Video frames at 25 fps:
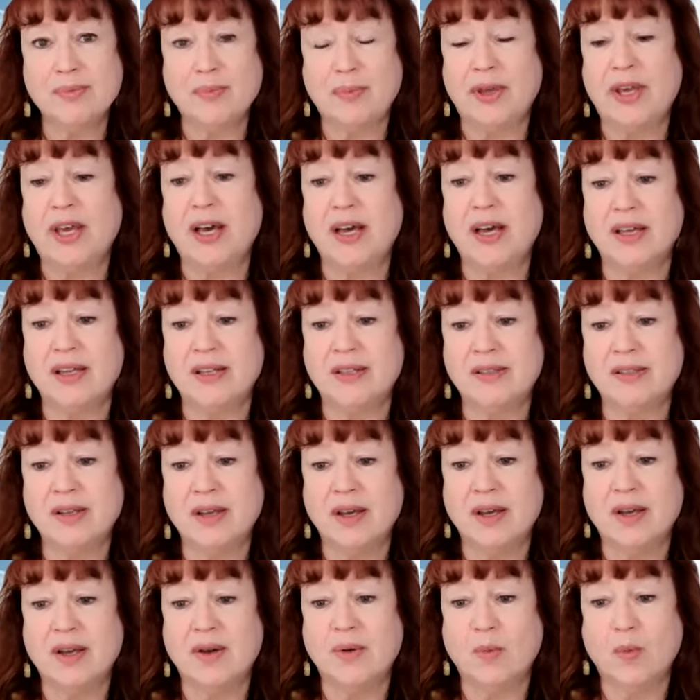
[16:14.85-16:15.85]
because
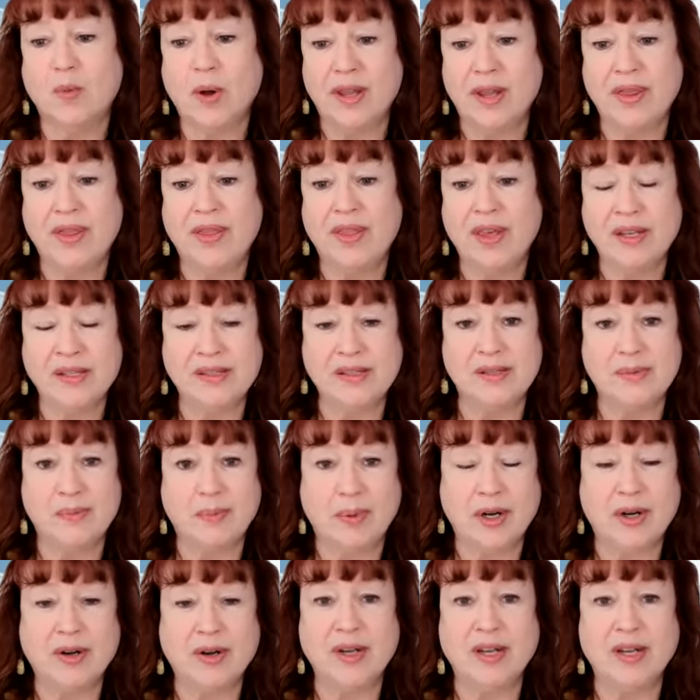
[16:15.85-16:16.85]
one thing
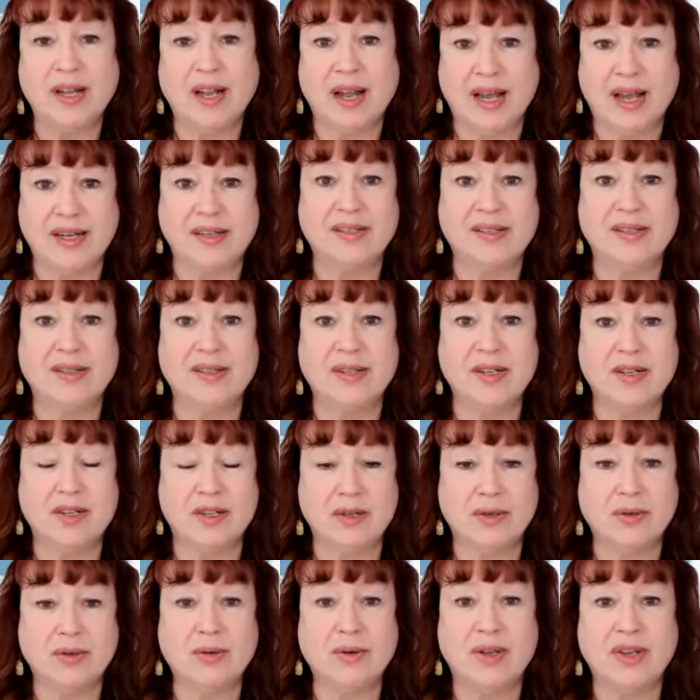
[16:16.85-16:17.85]
spirit likes to
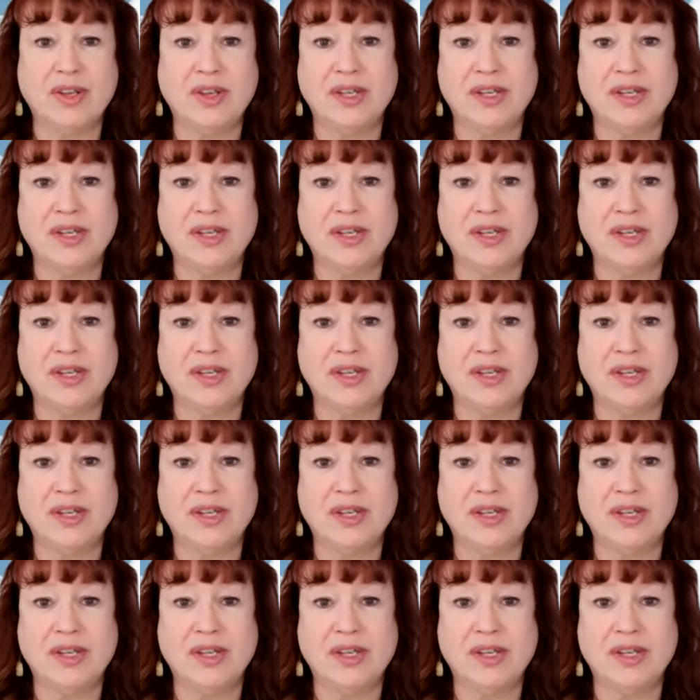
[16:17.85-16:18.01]
do